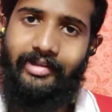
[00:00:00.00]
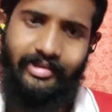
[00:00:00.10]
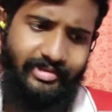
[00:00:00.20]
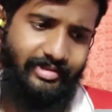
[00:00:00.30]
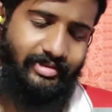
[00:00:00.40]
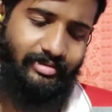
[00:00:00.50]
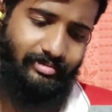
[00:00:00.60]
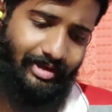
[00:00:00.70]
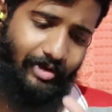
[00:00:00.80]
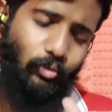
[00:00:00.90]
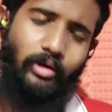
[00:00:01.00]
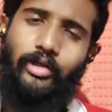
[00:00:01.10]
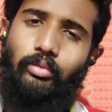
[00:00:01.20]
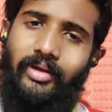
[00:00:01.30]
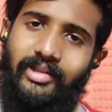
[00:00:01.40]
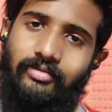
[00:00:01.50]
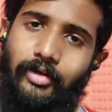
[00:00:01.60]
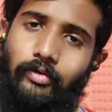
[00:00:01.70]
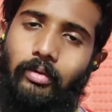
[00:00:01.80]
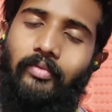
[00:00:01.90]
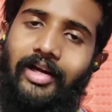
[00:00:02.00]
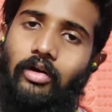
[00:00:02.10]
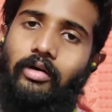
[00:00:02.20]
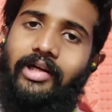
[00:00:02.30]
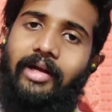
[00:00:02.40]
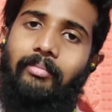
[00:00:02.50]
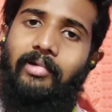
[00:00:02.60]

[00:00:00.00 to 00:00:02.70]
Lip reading: This, I wanted to make this video from a very long time,